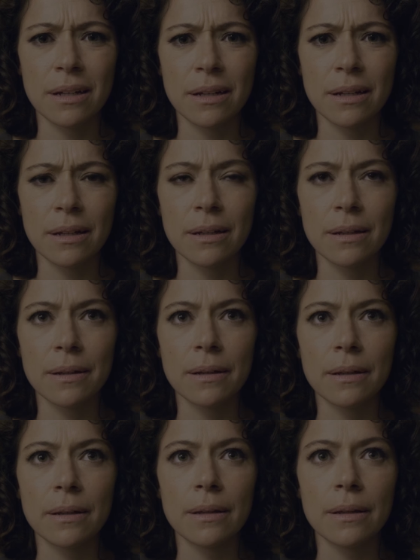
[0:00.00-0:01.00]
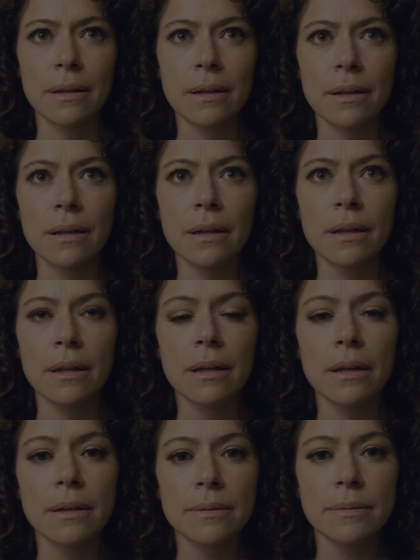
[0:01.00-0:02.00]

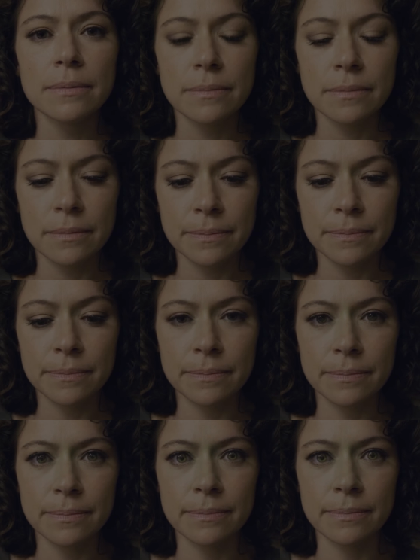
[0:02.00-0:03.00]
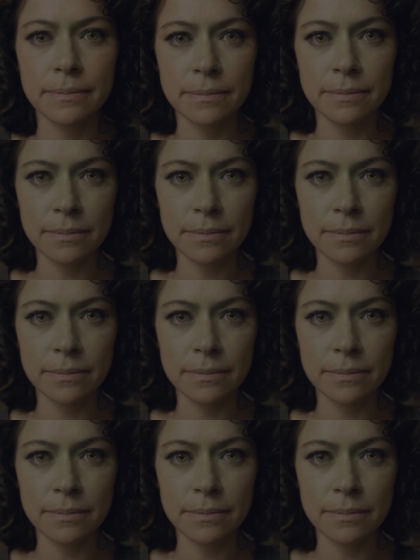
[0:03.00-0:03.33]
(no one is talking)